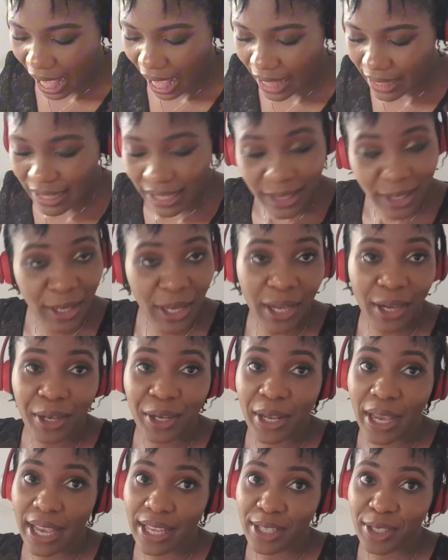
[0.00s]
And I know you're
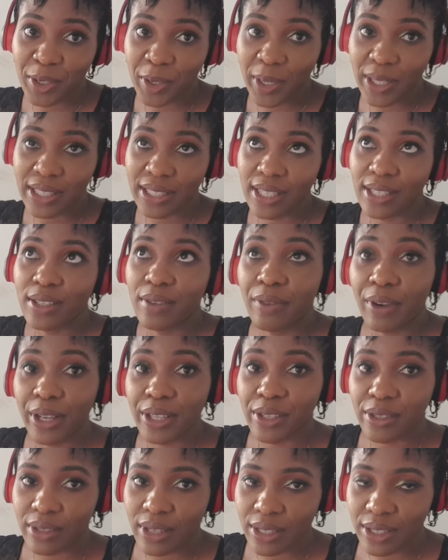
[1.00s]
going to enjoy this. Don't
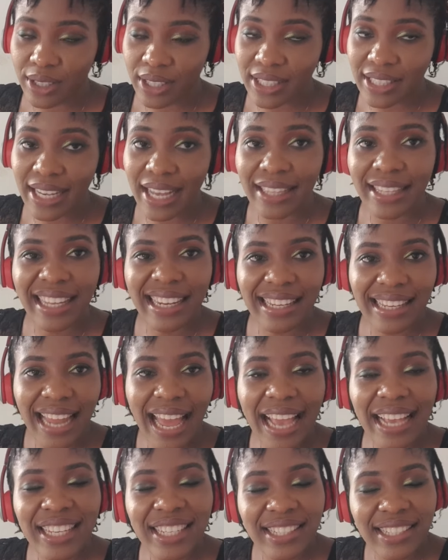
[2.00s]
forget to subscribe to the channel,
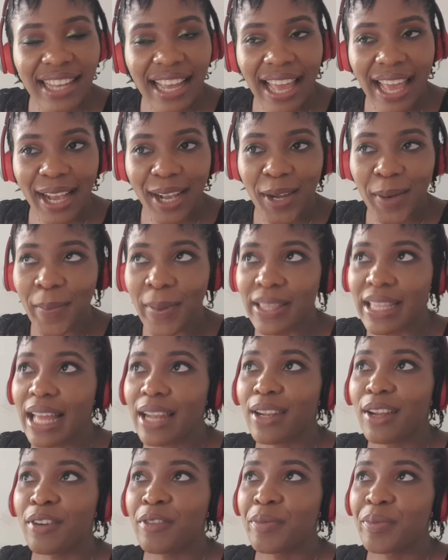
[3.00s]
like, share and comment.
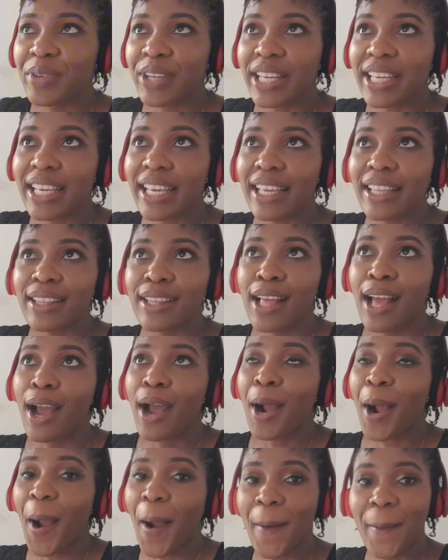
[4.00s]
I love bringing
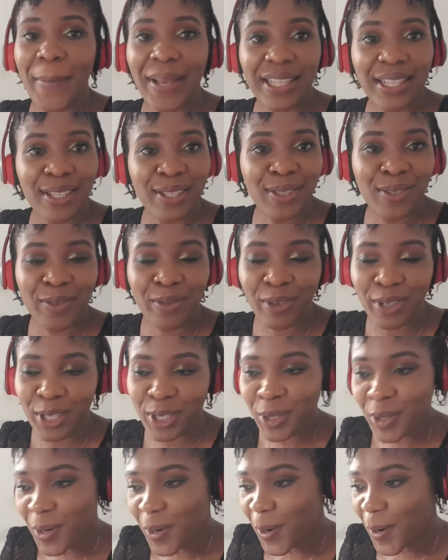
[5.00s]
comedies for
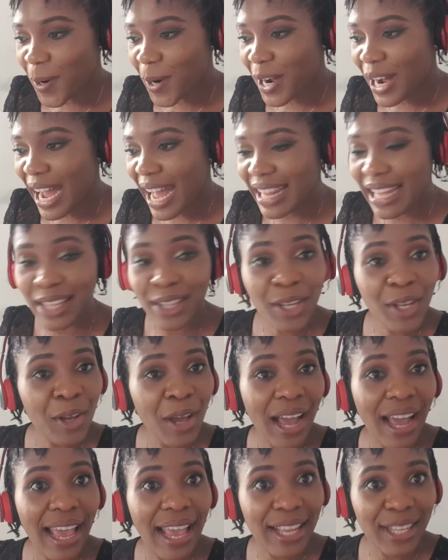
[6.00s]
you all, and I know
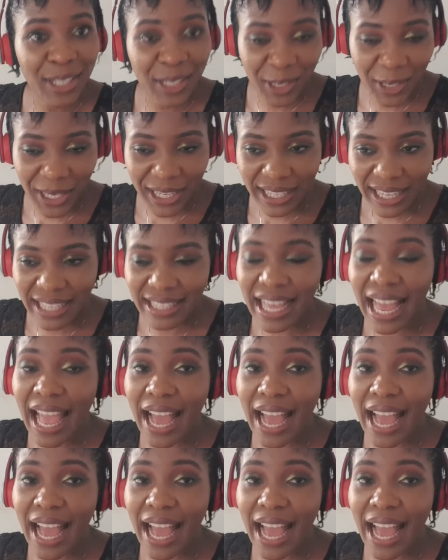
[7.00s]
you are enjoying it.